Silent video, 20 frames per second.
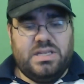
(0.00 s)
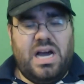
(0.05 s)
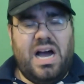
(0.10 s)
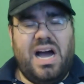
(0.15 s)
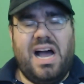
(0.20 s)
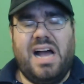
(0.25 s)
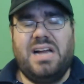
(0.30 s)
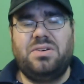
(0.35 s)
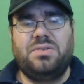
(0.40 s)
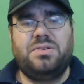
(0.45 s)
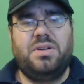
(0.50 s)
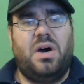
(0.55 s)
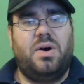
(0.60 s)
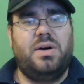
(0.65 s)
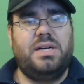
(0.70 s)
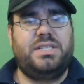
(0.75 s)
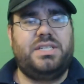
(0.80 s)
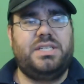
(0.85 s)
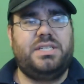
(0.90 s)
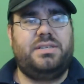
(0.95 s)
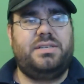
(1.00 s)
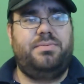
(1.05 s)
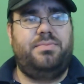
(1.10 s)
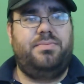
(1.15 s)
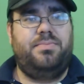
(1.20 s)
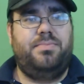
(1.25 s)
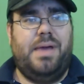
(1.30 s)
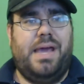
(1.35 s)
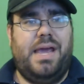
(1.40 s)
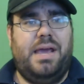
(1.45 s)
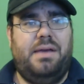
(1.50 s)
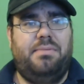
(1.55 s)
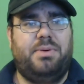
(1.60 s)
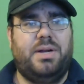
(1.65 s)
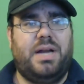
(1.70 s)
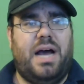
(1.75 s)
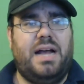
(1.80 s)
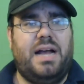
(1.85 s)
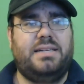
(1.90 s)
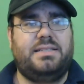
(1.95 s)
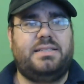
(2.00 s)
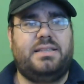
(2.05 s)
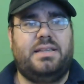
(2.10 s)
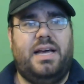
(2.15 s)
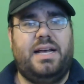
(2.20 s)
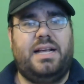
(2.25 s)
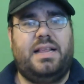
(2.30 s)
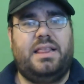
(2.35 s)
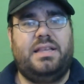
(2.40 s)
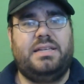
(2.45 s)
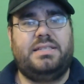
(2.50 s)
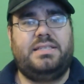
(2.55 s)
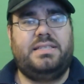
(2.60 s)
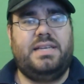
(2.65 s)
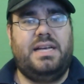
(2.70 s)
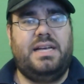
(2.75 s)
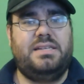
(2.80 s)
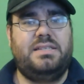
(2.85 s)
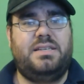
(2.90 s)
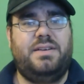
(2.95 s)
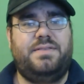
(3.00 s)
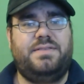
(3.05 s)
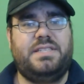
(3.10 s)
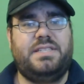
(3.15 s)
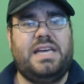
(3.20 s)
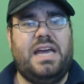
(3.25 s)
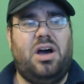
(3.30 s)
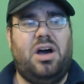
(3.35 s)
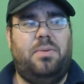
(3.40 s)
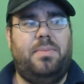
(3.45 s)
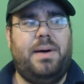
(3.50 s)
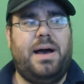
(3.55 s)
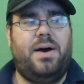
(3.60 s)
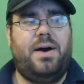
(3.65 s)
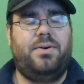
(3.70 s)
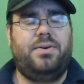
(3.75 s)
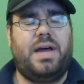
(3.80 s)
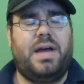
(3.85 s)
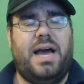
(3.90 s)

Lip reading: I don't know, it's just me, but I just like the sense of Scalebound.